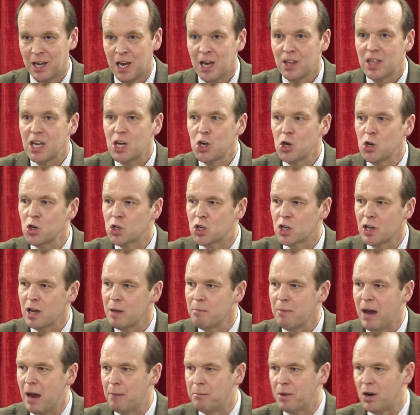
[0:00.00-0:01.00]
They usually
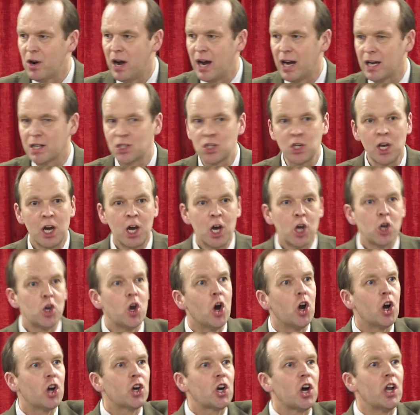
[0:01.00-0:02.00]
memorize,
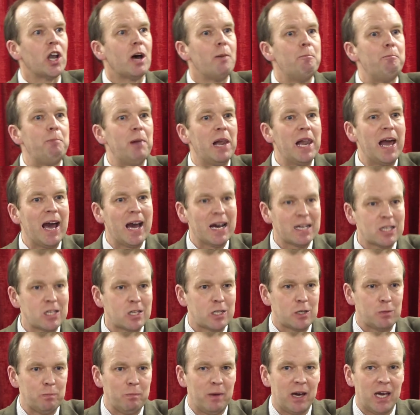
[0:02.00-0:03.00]
You're going to
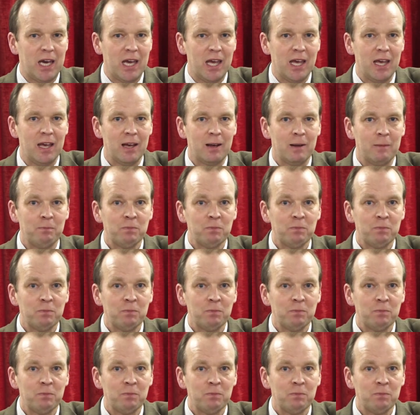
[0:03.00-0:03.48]
bless me.